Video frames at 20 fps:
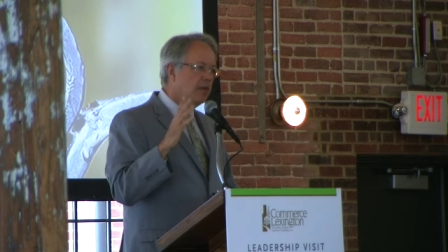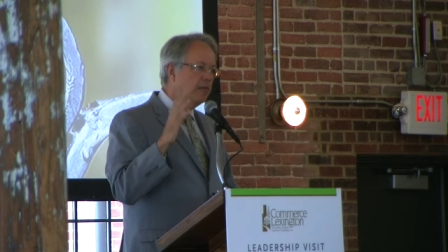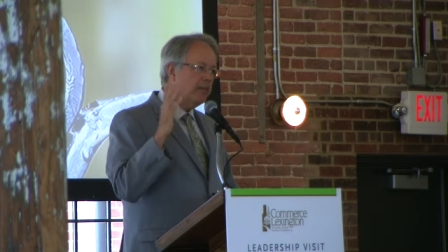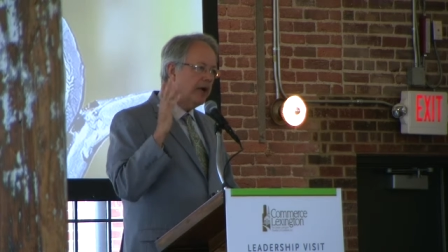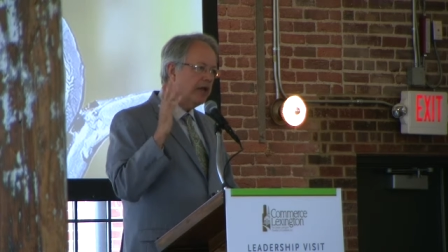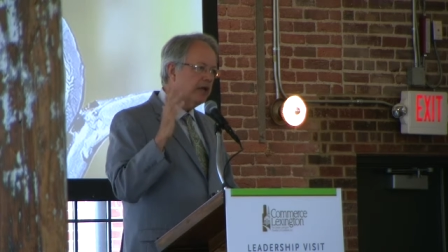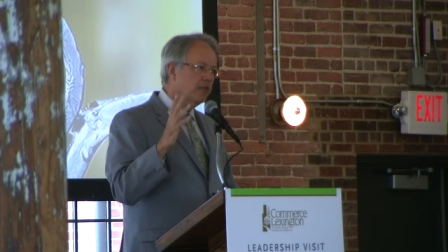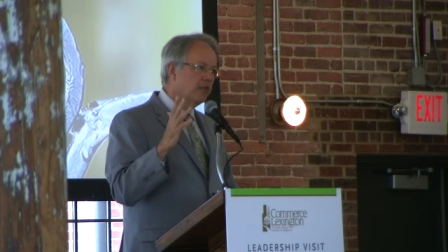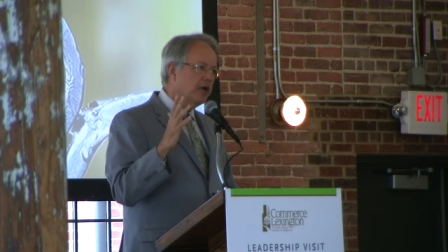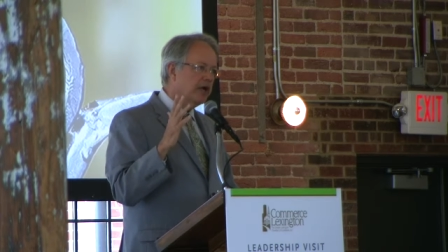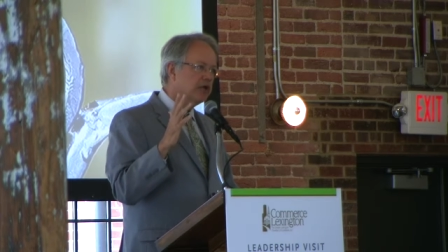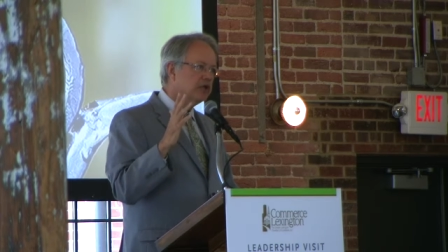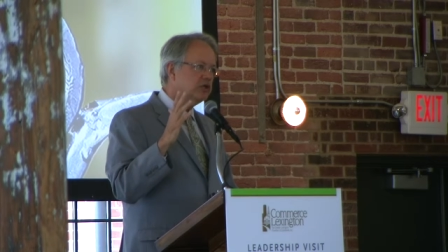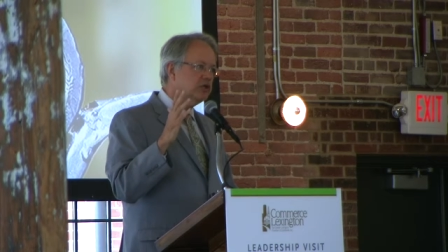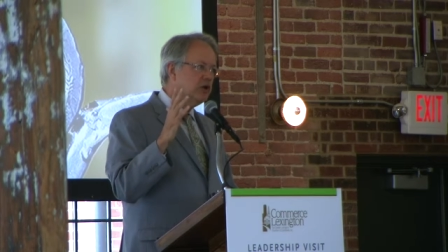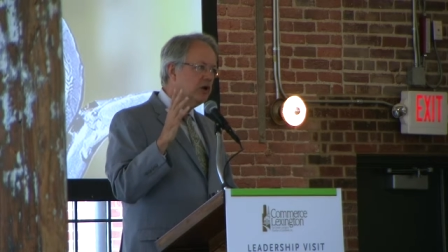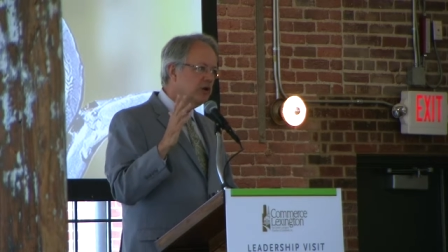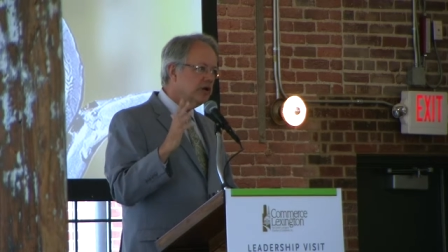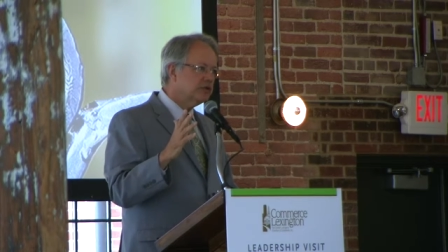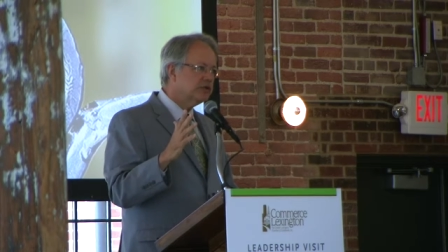By the way,
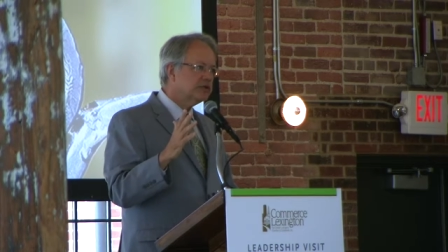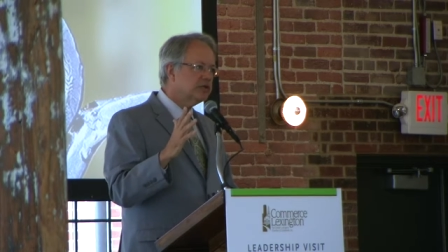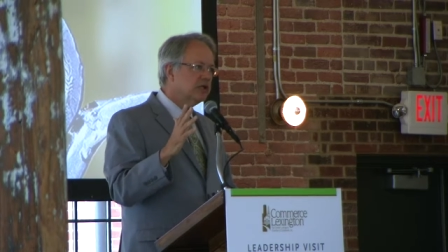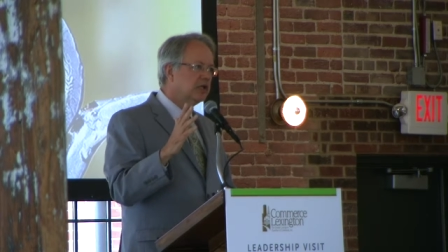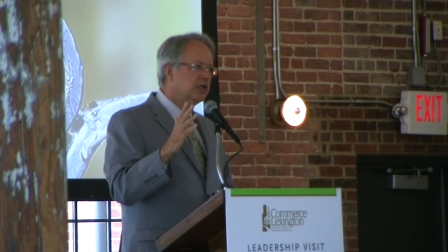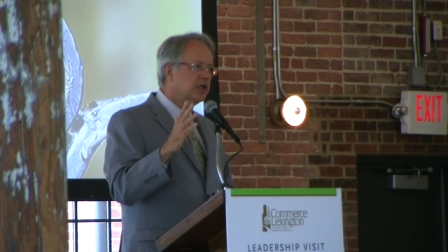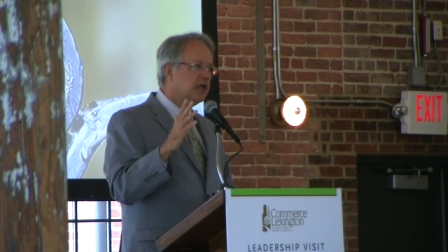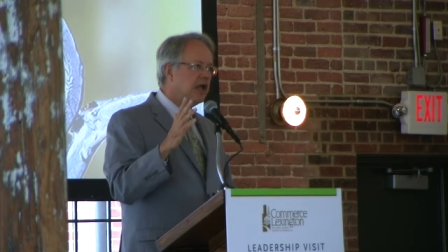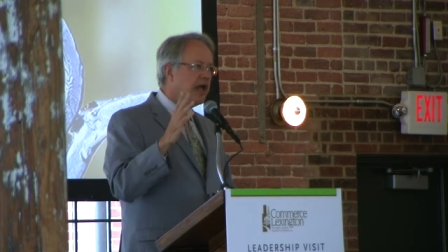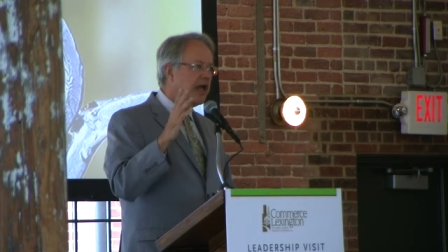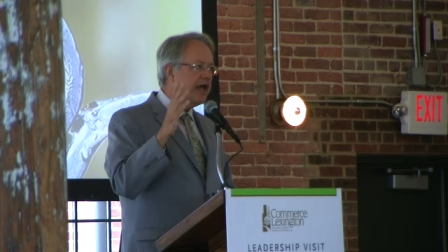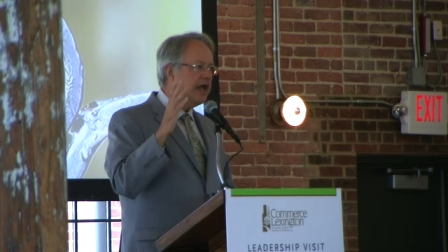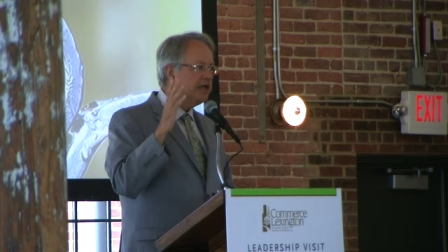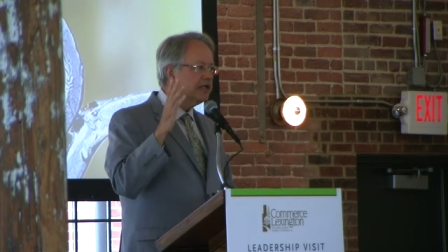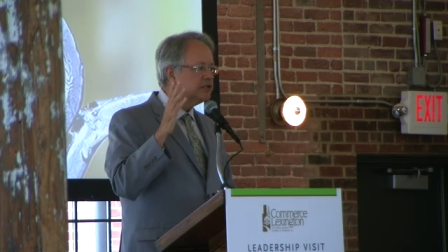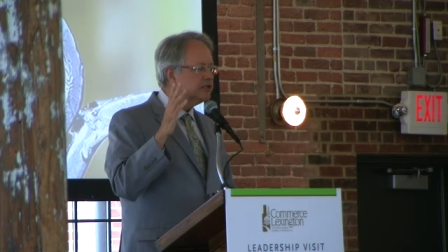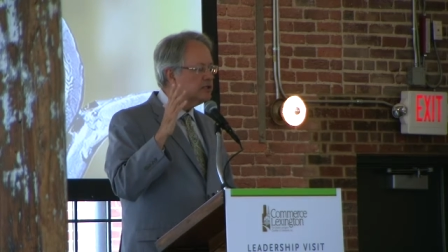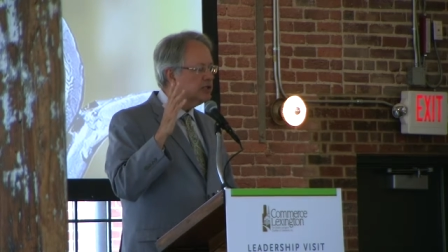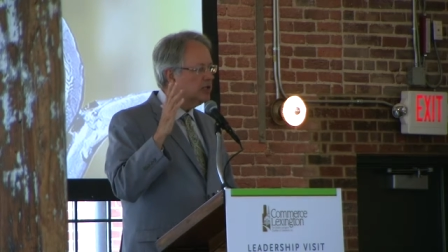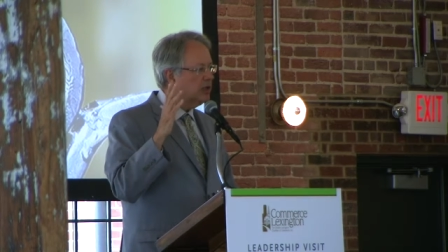Charleston
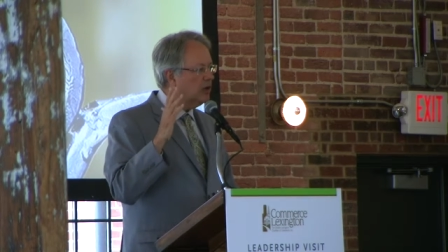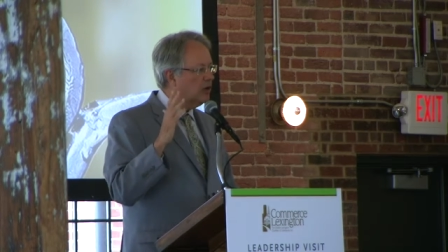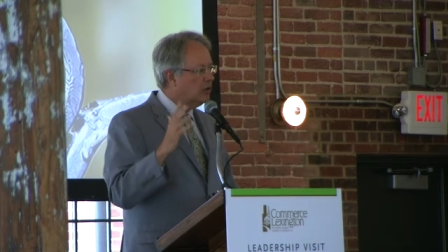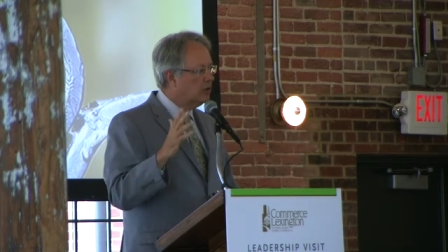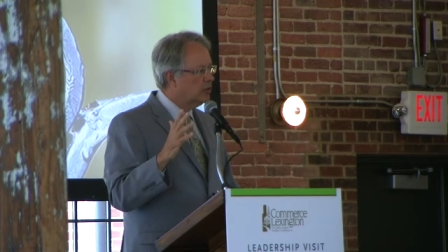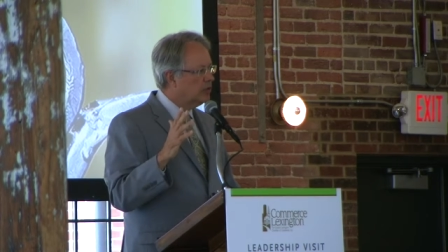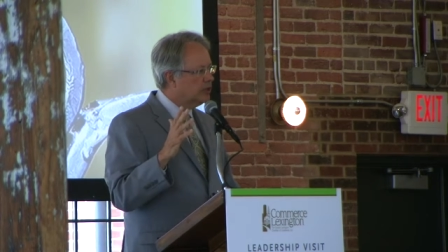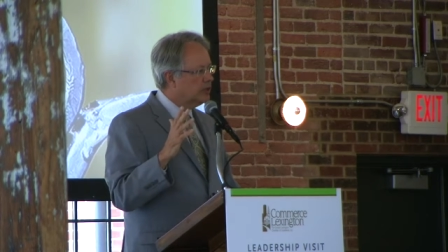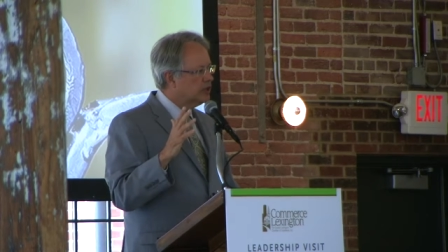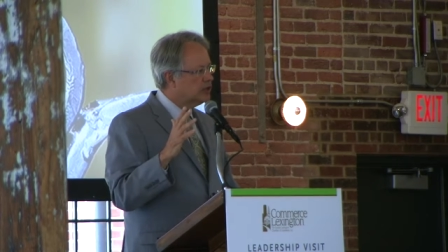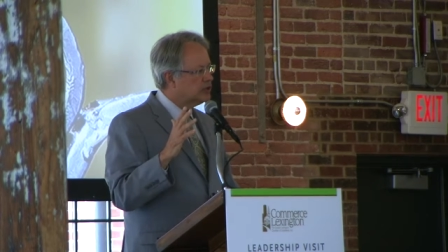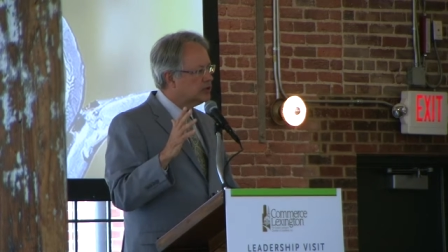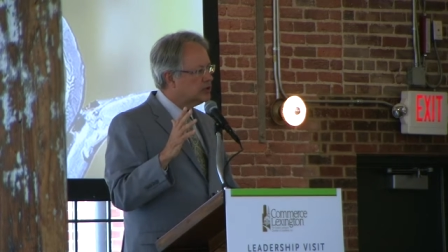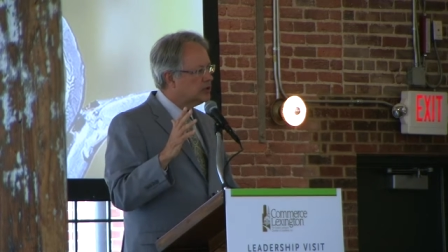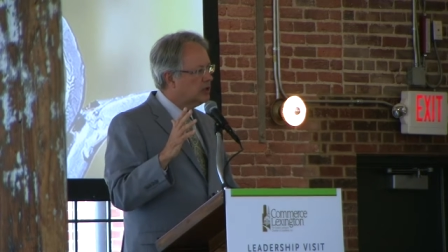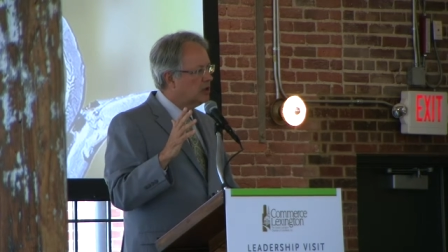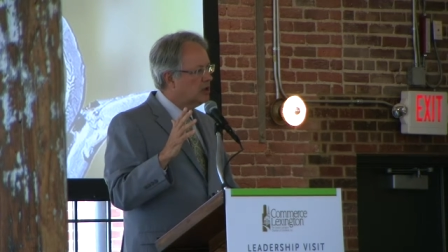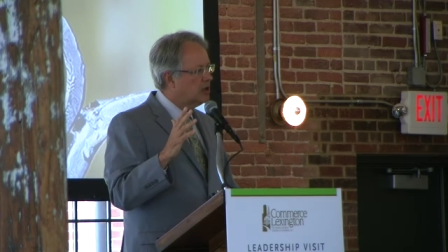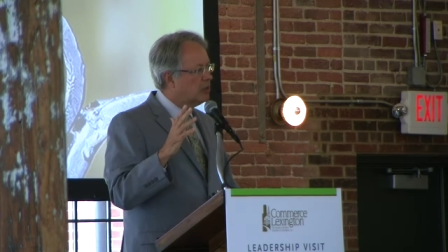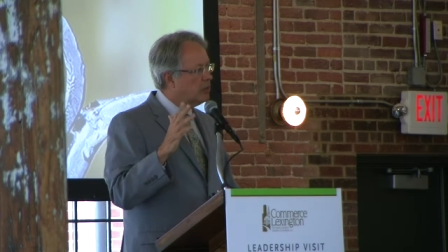has the oldest